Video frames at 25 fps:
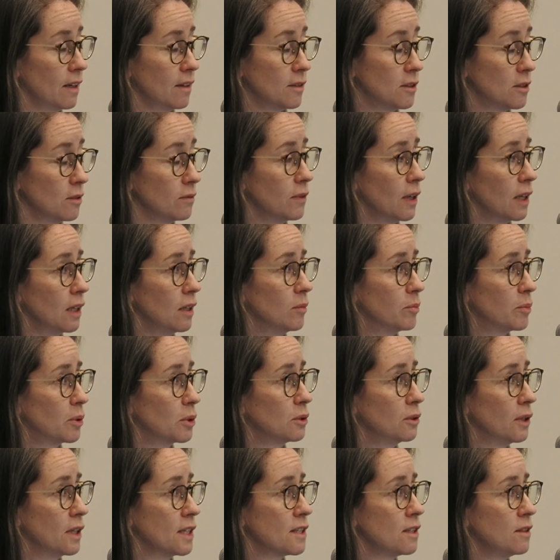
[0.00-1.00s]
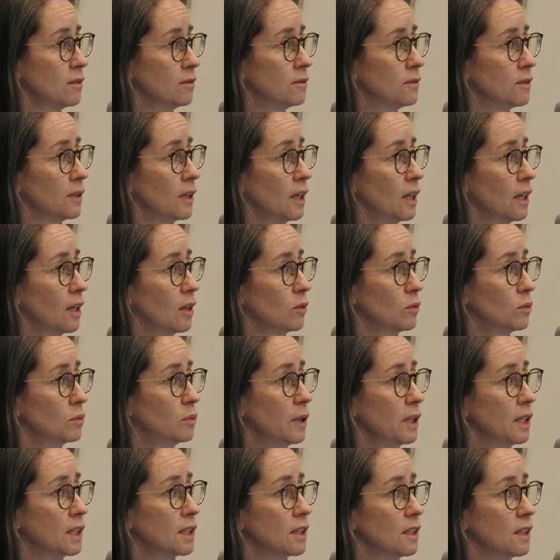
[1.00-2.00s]
develop progressive
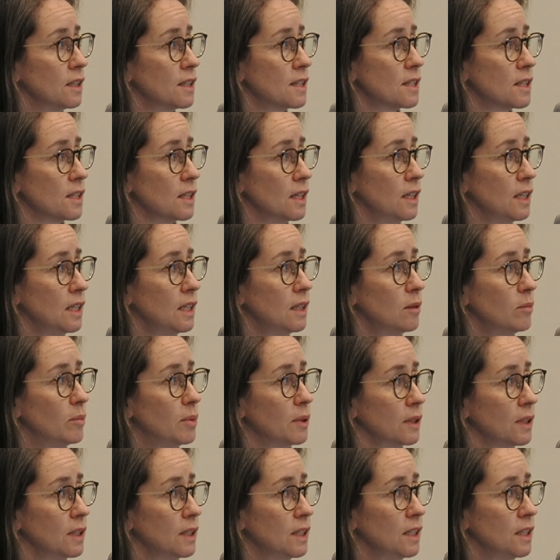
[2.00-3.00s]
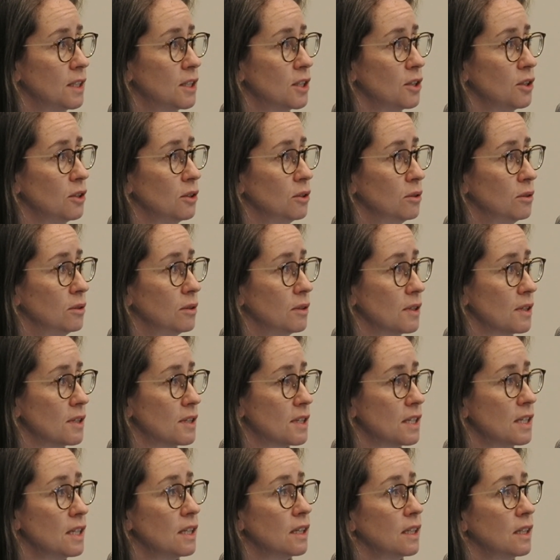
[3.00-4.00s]
weakness and inability to
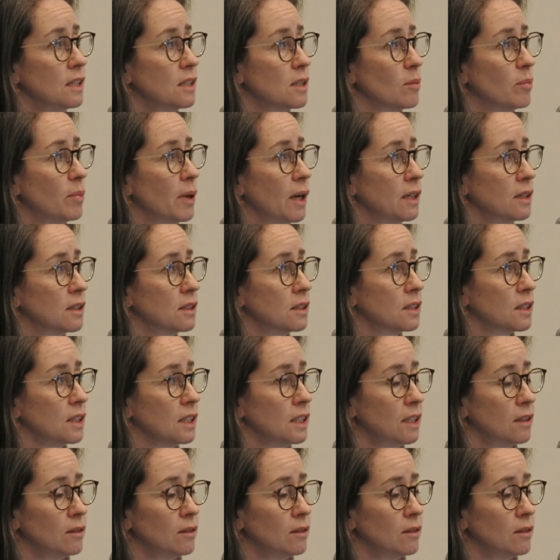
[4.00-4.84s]
sit independently,